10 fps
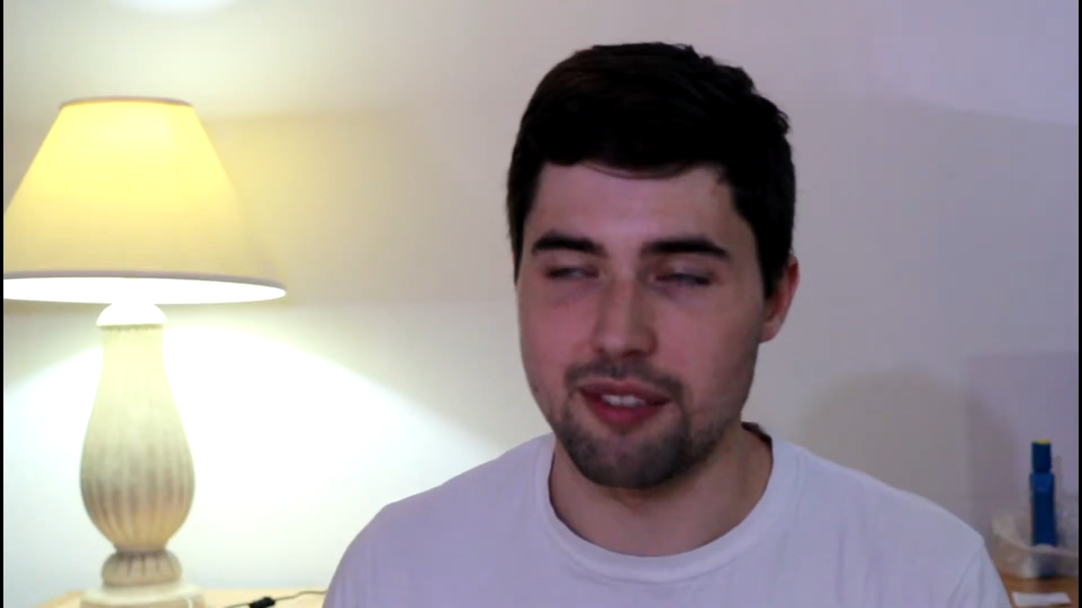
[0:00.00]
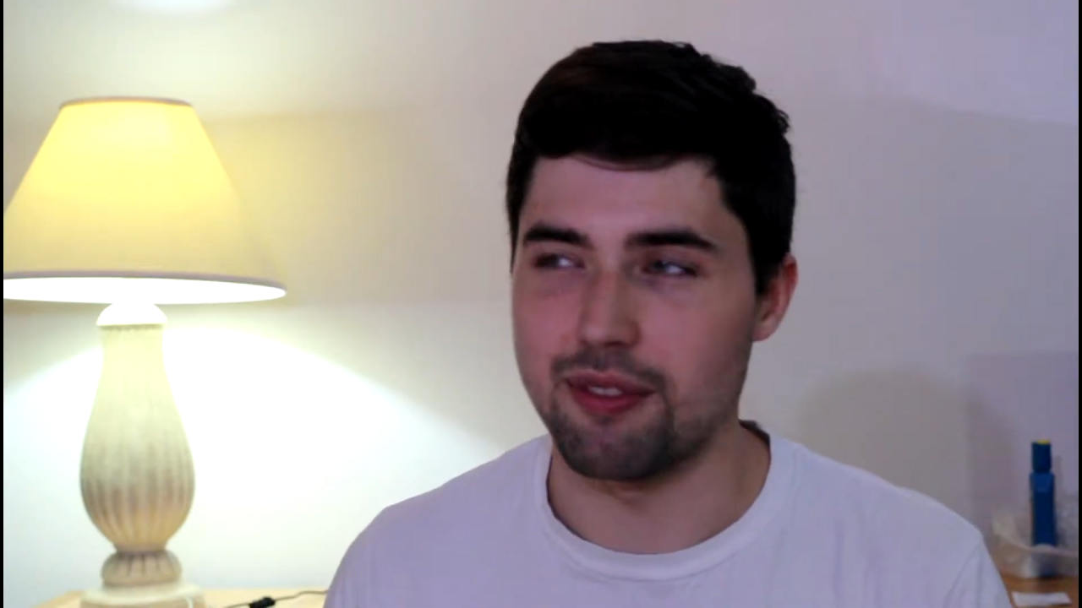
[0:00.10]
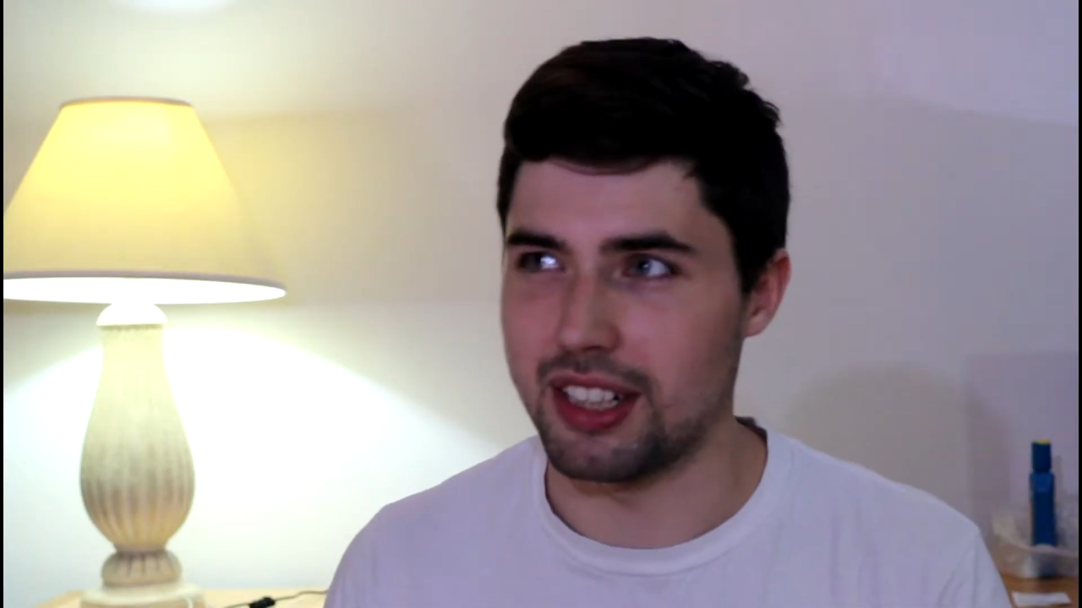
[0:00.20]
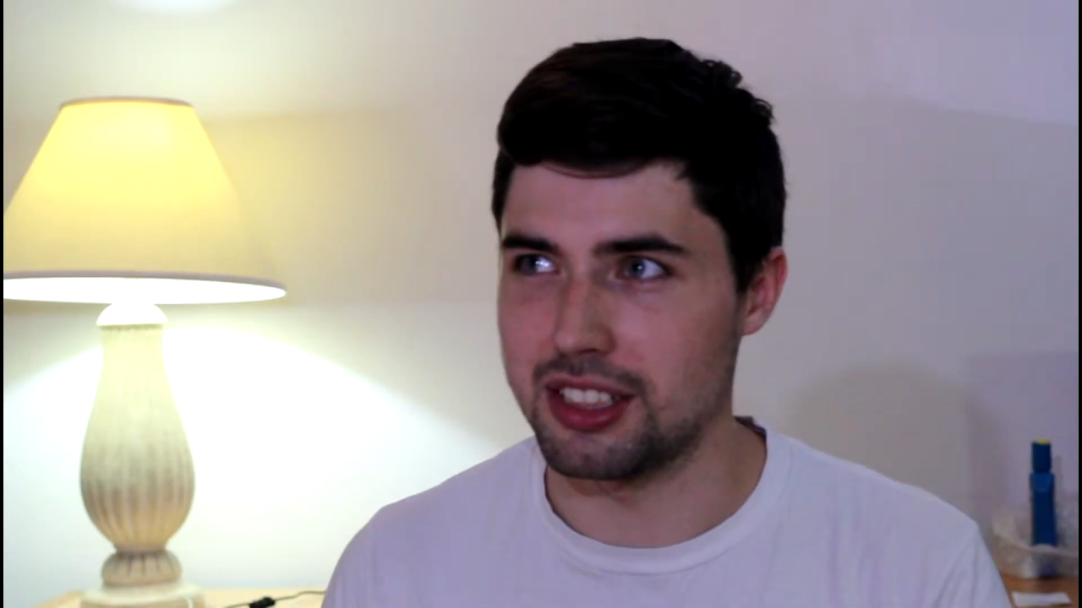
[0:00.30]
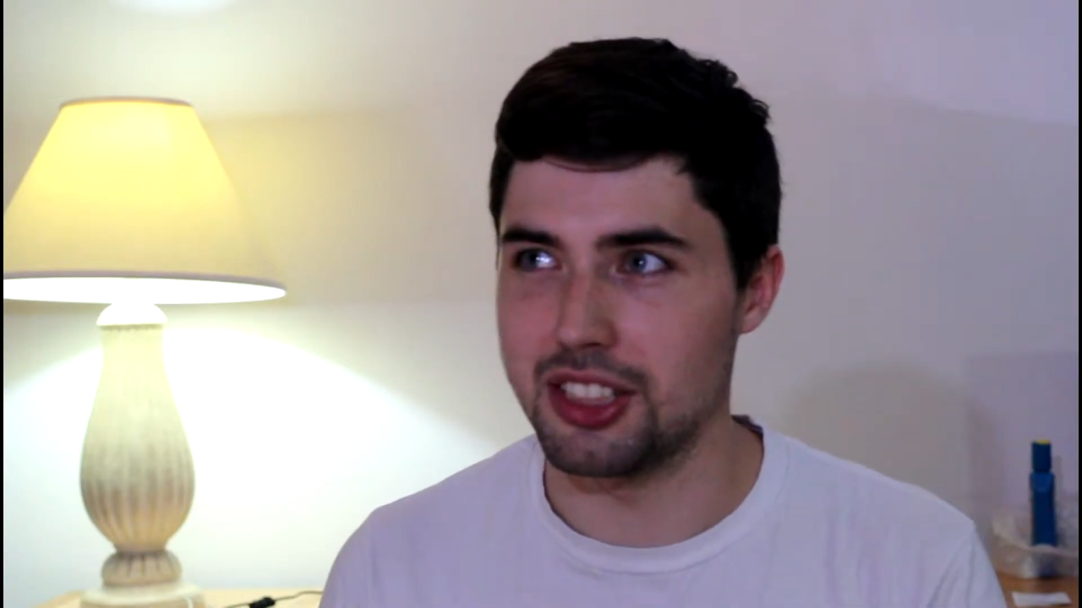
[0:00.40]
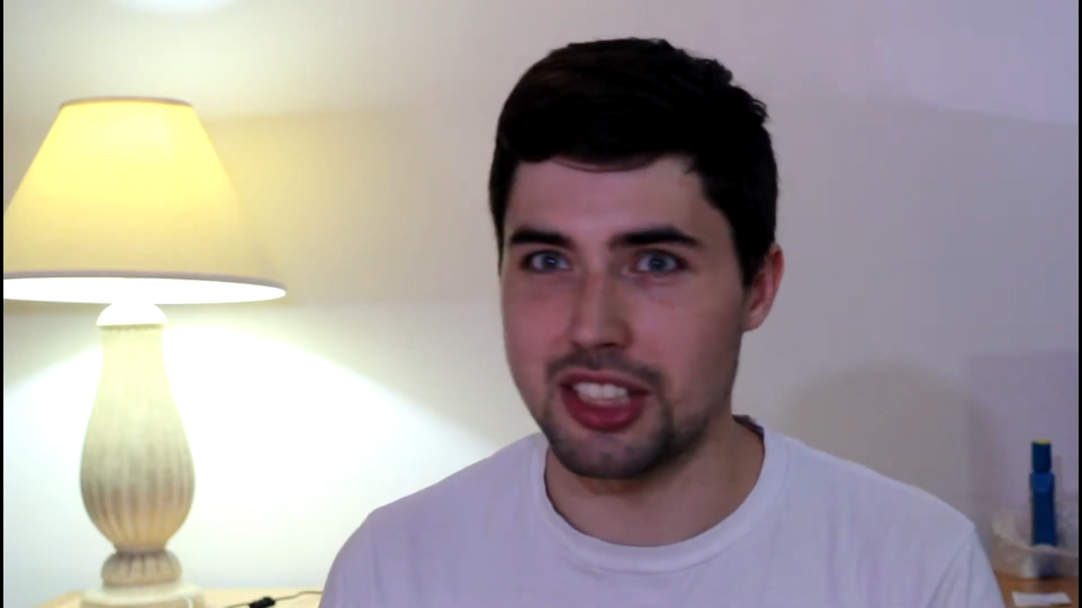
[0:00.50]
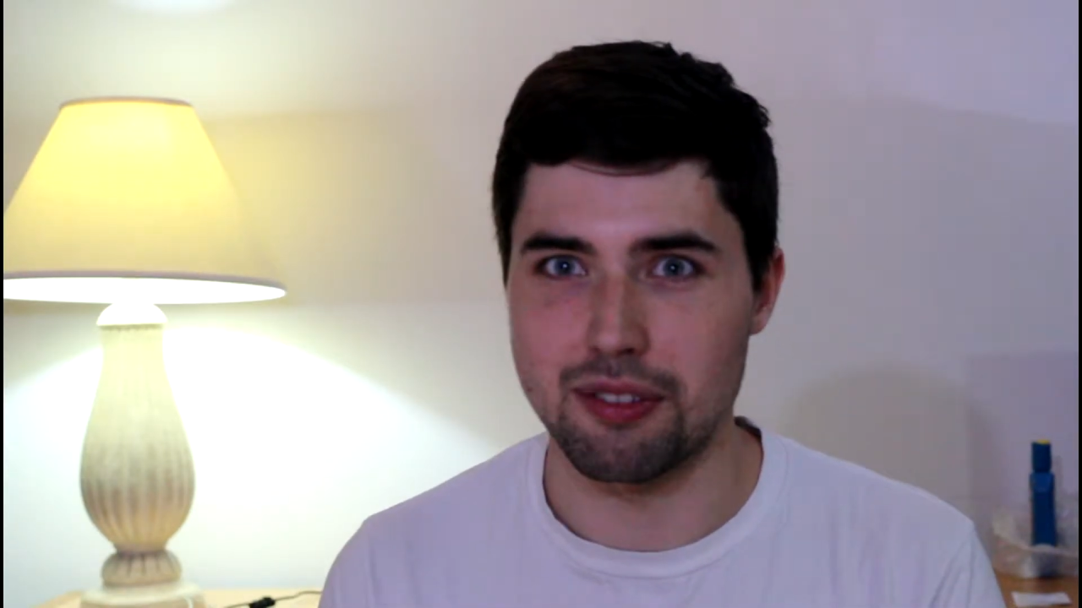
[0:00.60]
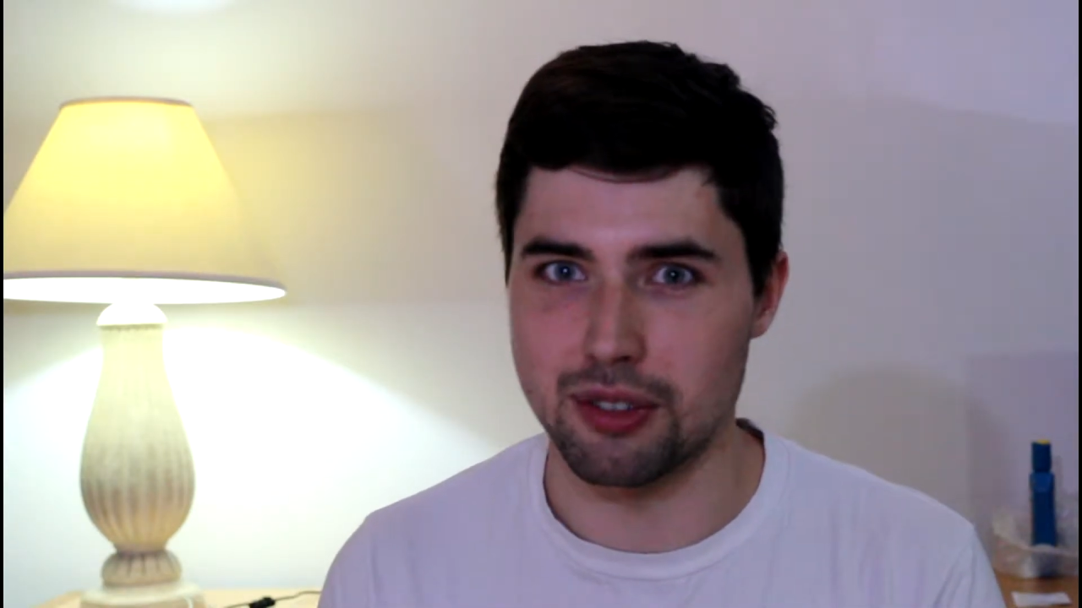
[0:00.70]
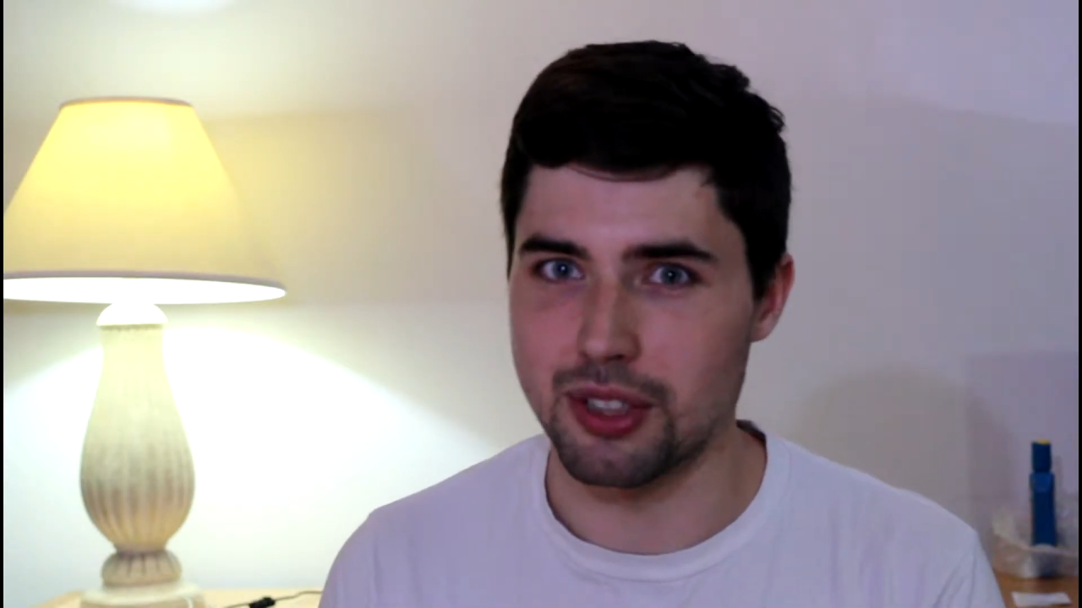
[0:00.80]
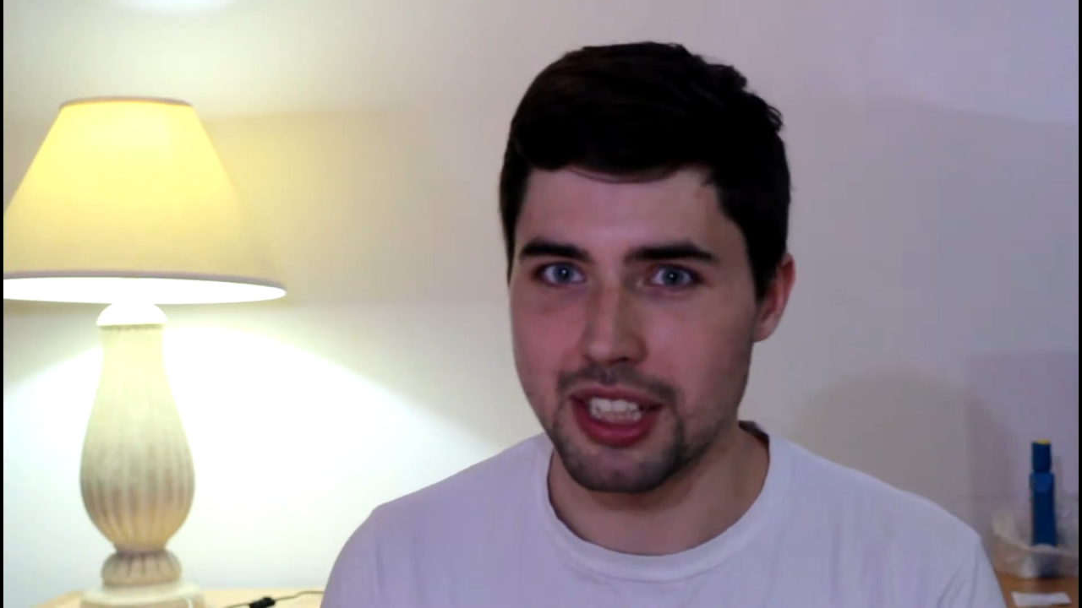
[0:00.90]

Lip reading: in fact several